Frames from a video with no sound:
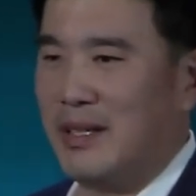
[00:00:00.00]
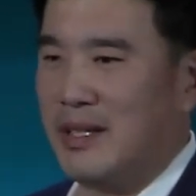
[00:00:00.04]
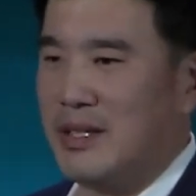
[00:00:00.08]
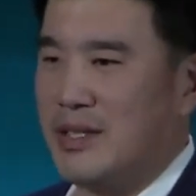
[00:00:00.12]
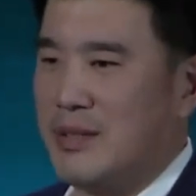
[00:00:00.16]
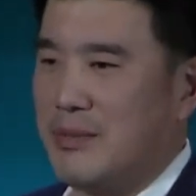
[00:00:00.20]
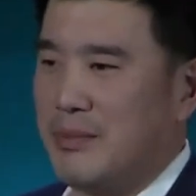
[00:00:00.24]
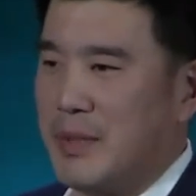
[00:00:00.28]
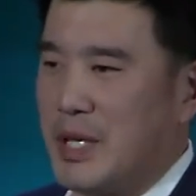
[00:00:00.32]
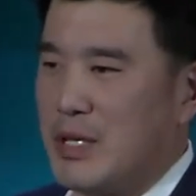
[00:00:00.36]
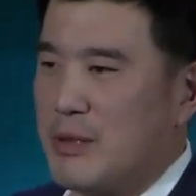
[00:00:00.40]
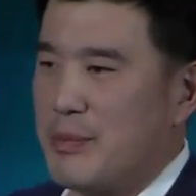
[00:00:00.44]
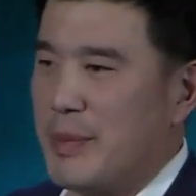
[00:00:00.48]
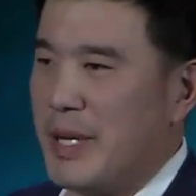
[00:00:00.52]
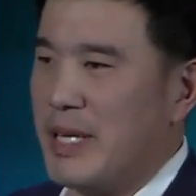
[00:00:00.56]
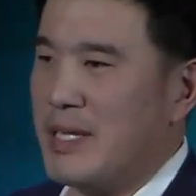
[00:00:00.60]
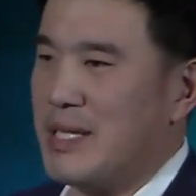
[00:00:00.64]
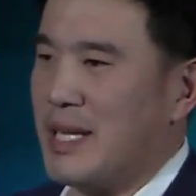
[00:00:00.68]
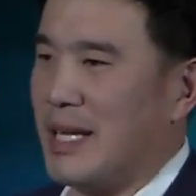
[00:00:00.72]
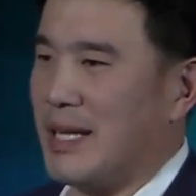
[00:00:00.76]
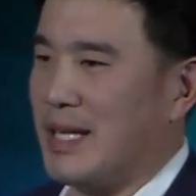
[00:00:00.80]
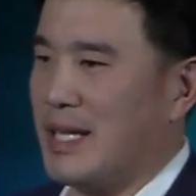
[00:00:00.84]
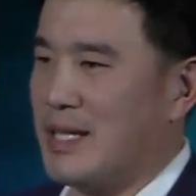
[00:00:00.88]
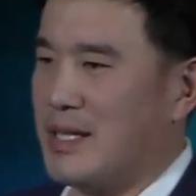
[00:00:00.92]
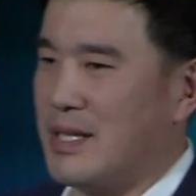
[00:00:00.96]
This, this means
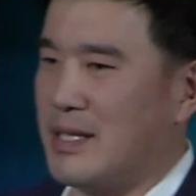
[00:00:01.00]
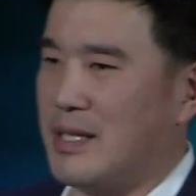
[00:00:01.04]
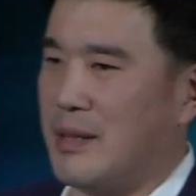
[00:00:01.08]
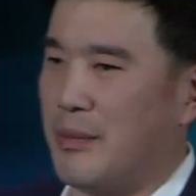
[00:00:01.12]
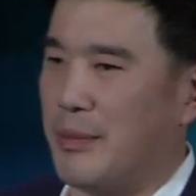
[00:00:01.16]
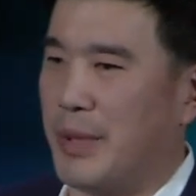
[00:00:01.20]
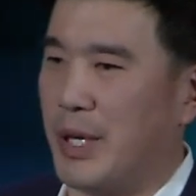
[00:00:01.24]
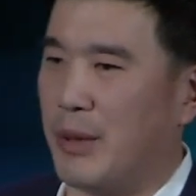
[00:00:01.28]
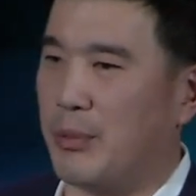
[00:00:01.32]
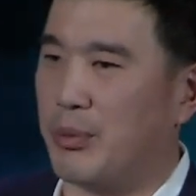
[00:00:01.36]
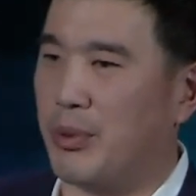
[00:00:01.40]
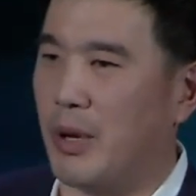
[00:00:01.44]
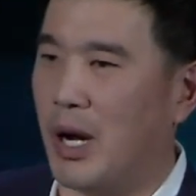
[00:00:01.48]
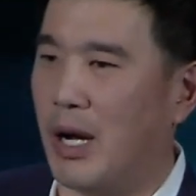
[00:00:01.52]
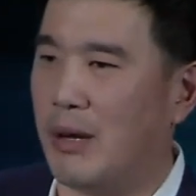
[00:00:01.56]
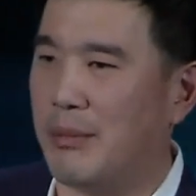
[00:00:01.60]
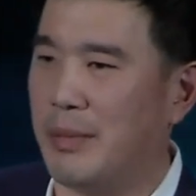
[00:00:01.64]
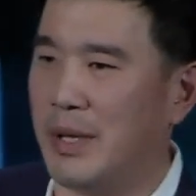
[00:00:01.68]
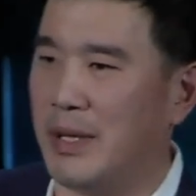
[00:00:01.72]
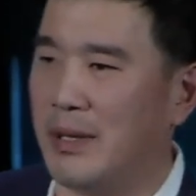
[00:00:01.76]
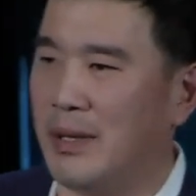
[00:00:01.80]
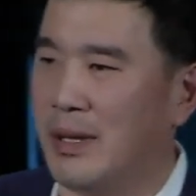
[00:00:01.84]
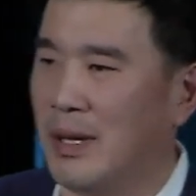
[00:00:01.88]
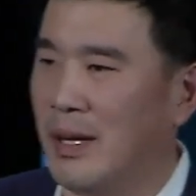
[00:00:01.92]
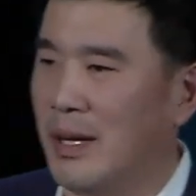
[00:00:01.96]
that this is a big
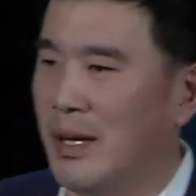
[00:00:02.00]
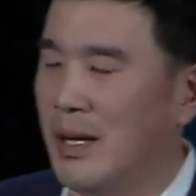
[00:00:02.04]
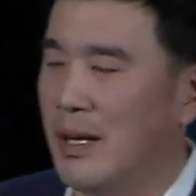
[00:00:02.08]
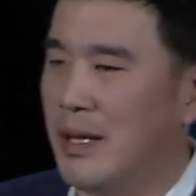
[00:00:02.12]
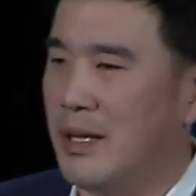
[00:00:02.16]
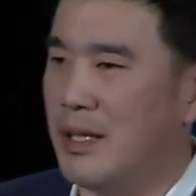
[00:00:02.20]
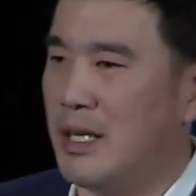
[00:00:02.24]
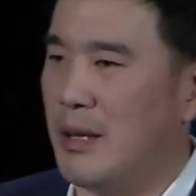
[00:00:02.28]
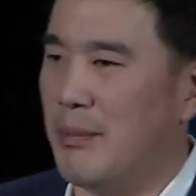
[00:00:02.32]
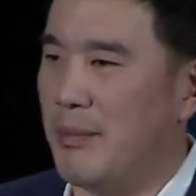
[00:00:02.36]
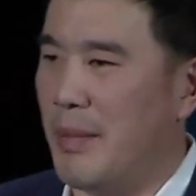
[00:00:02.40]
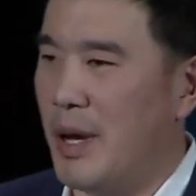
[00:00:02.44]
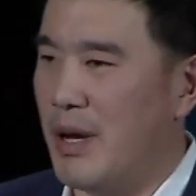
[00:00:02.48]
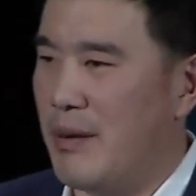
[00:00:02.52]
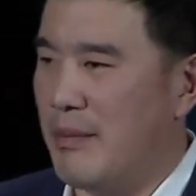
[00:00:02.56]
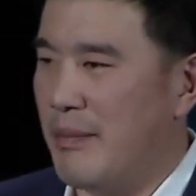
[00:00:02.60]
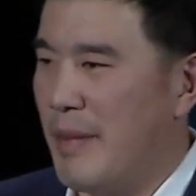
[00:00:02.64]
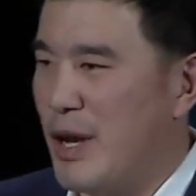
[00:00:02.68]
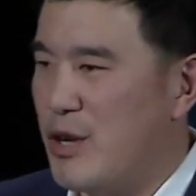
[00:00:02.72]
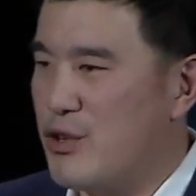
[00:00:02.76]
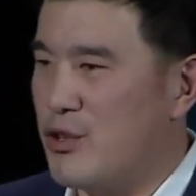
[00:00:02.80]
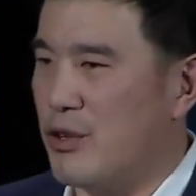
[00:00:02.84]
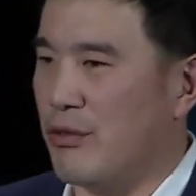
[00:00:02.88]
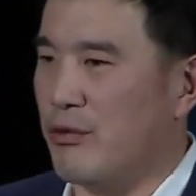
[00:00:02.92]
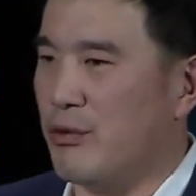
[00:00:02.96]
problem, and the me
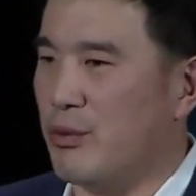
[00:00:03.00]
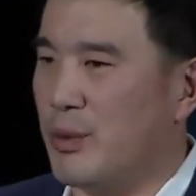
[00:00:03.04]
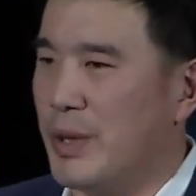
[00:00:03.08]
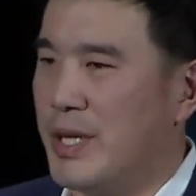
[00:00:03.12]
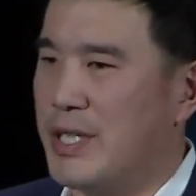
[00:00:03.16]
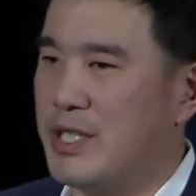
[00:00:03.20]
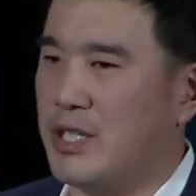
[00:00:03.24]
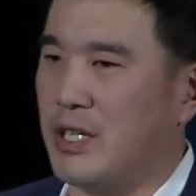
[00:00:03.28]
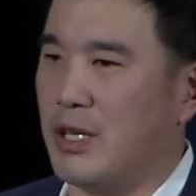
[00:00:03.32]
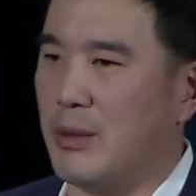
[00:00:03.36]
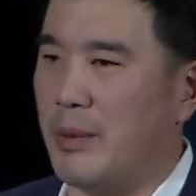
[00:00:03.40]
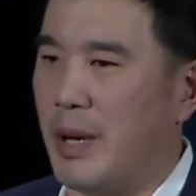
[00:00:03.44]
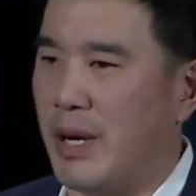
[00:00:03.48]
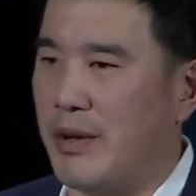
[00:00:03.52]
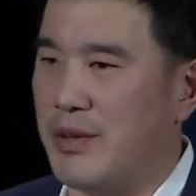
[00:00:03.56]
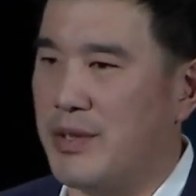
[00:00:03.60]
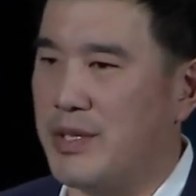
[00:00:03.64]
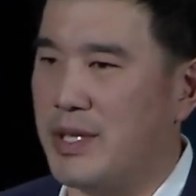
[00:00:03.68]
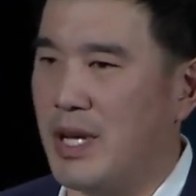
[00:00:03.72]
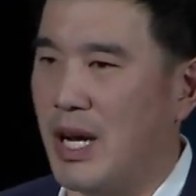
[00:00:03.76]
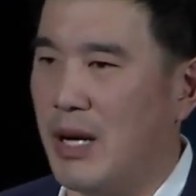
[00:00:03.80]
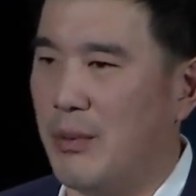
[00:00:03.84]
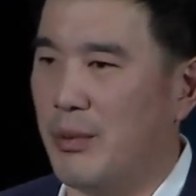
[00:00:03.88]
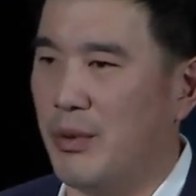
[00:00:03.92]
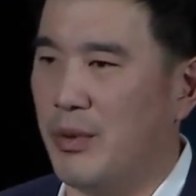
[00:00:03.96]
measure of risk around
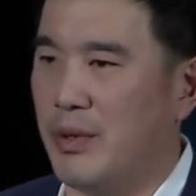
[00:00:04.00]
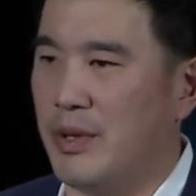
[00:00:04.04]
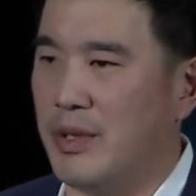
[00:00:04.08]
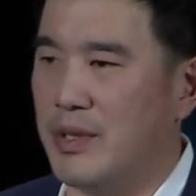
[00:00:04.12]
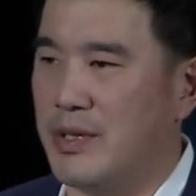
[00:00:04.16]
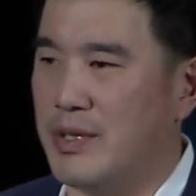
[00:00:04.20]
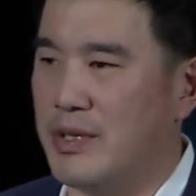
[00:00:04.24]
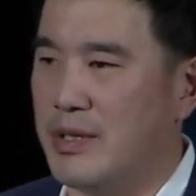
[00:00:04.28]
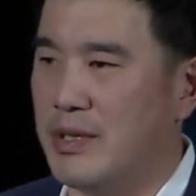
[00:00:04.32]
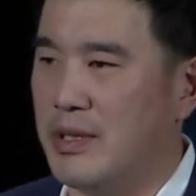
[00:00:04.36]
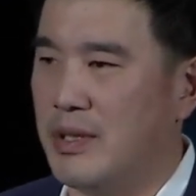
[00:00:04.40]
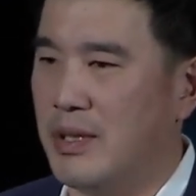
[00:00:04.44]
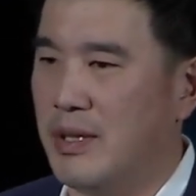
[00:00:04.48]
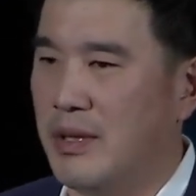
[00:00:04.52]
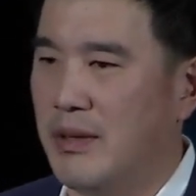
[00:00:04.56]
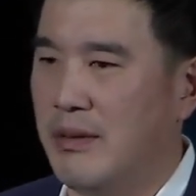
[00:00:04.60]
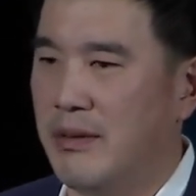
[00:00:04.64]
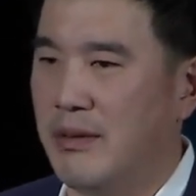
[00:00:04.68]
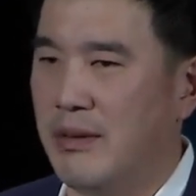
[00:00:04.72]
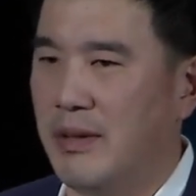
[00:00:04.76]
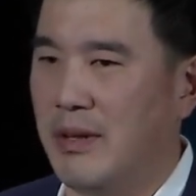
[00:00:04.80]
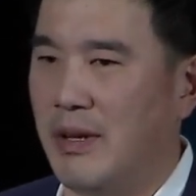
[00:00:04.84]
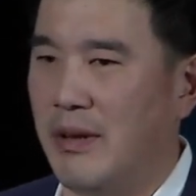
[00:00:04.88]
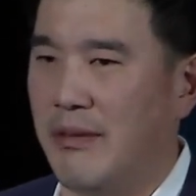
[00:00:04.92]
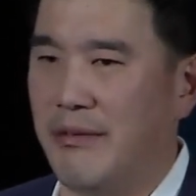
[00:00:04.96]
cyber is,
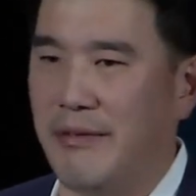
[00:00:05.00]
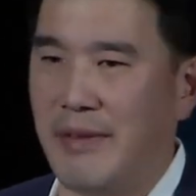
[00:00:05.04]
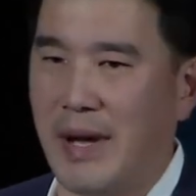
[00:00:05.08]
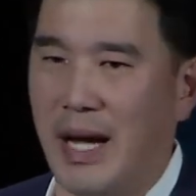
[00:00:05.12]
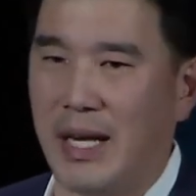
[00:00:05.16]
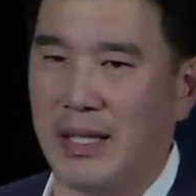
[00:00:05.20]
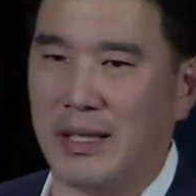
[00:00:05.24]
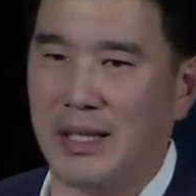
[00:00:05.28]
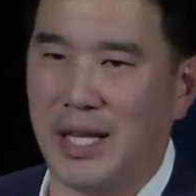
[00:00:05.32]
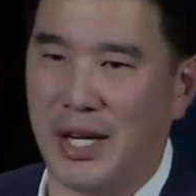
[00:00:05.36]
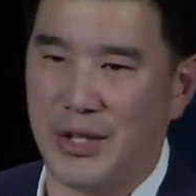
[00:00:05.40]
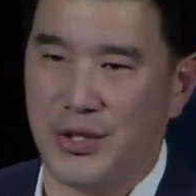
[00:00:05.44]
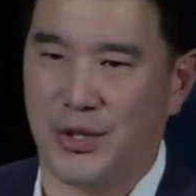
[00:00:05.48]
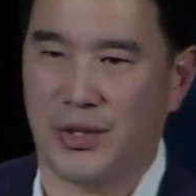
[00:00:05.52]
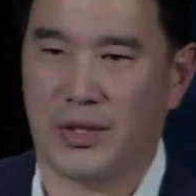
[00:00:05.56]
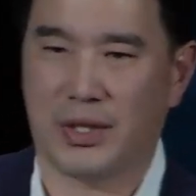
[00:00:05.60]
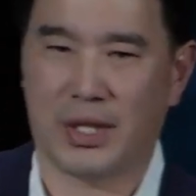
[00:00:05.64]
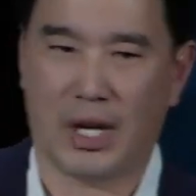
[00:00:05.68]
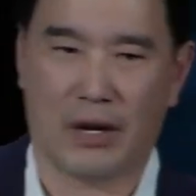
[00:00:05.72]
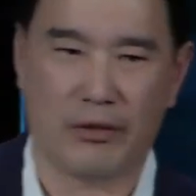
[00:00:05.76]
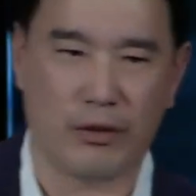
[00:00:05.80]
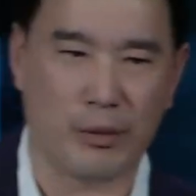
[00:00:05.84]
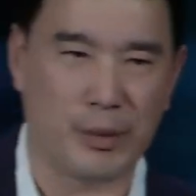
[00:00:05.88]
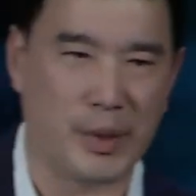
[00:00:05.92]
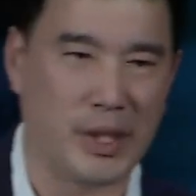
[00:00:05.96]
in fact, not just
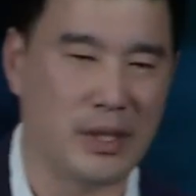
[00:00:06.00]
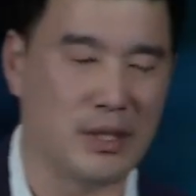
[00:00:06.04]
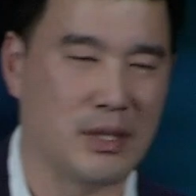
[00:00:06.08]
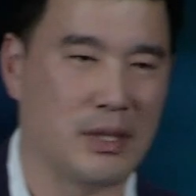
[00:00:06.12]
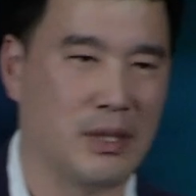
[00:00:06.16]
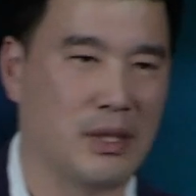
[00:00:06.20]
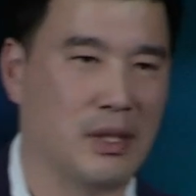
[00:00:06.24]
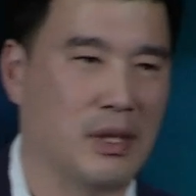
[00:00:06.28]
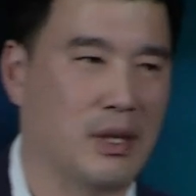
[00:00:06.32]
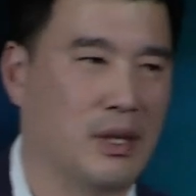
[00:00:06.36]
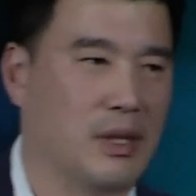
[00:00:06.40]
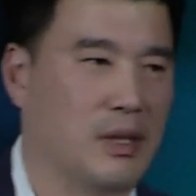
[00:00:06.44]
government,